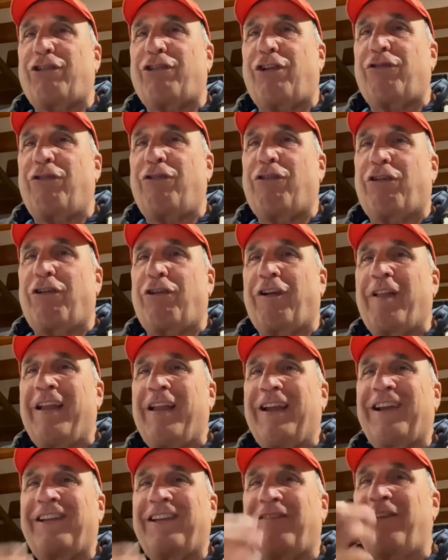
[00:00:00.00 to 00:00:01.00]
talk a
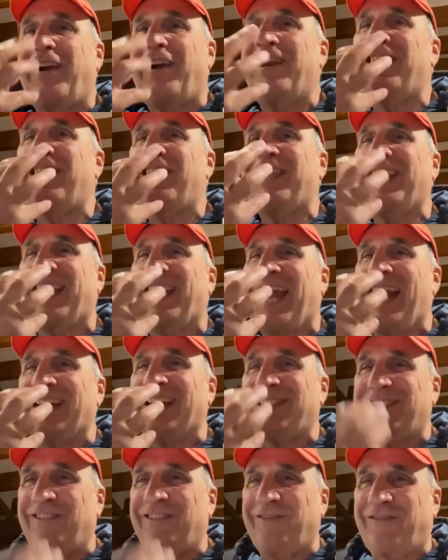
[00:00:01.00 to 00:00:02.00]
very thick
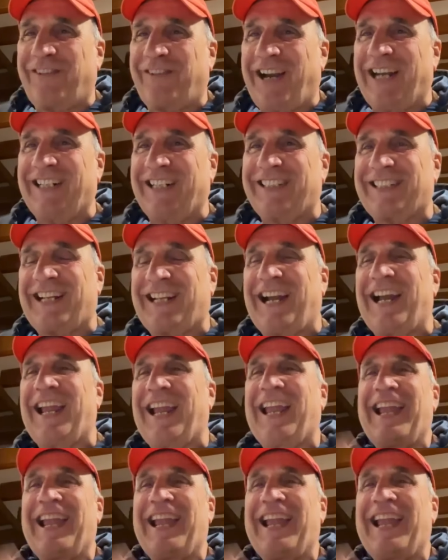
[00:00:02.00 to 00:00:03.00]
accent French guy,
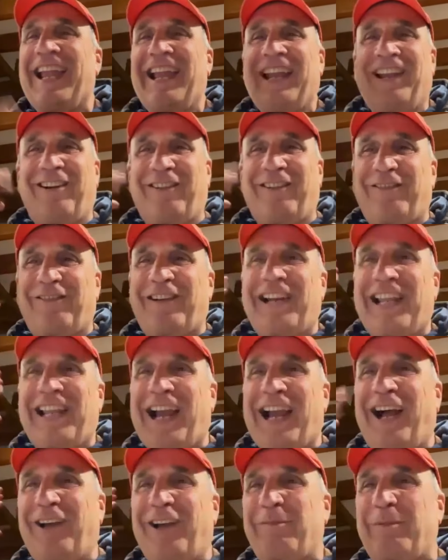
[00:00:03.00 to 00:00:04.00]
really
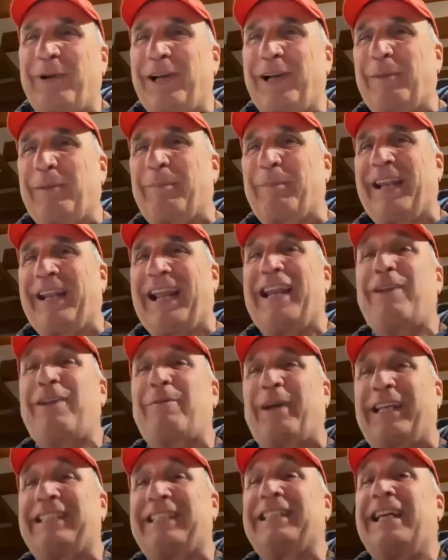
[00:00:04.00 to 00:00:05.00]
hard work. But
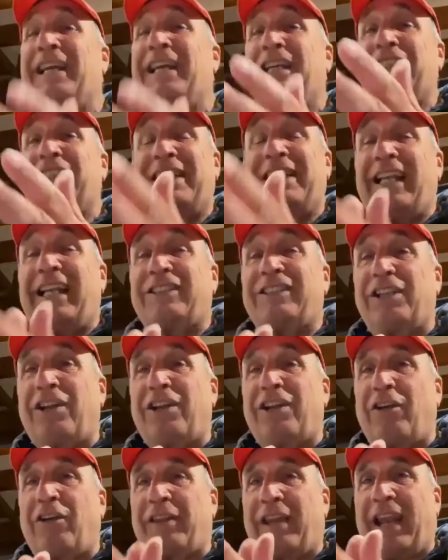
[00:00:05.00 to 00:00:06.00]
anyways, she doesn't
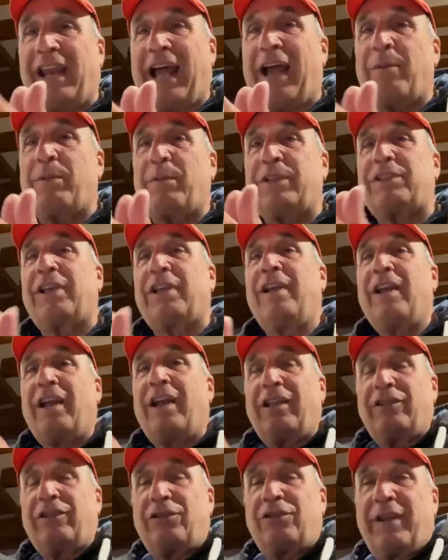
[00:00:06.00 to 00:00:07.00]
know that I was
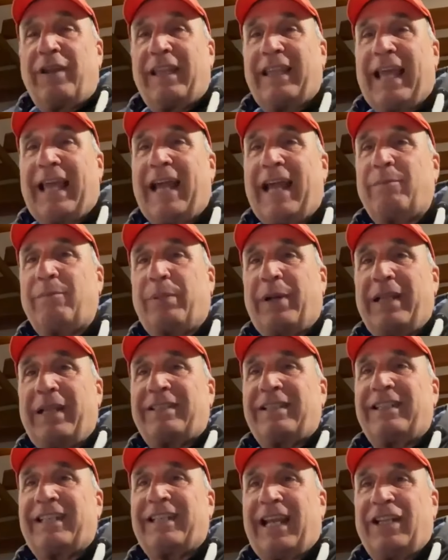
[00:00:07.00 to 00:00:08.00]
doing that
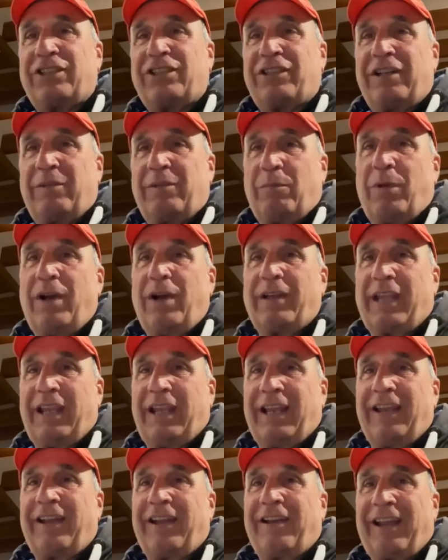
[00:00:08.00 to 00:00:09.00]
presentation,
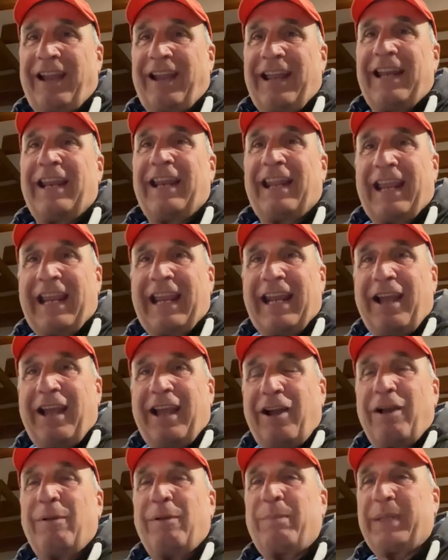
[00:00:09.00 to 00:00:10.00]
working in
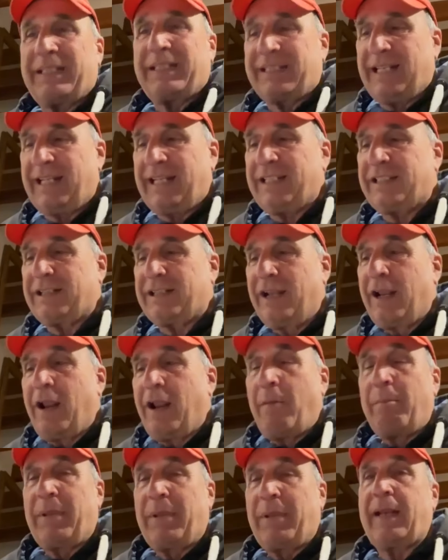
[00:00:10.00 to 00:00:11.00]
her business.
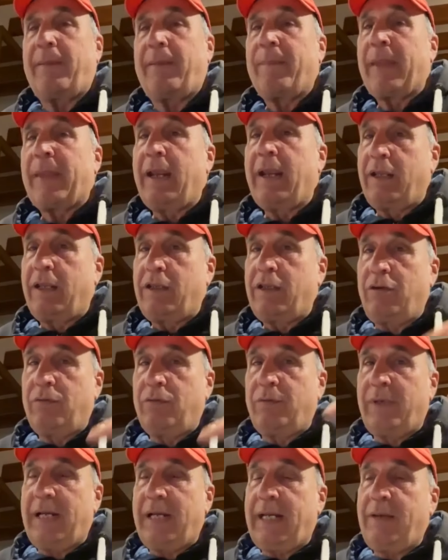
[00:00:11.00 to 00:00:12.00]
But you
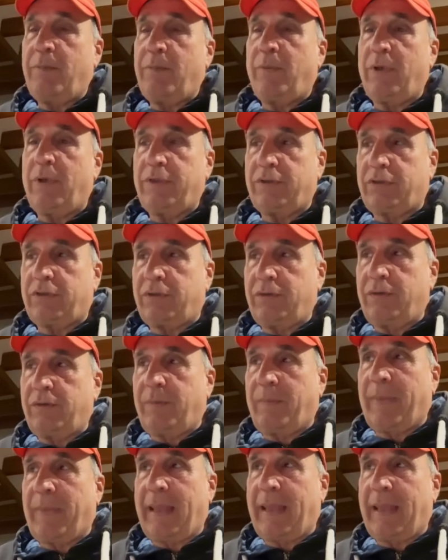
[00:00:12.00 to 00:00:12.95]
really want to,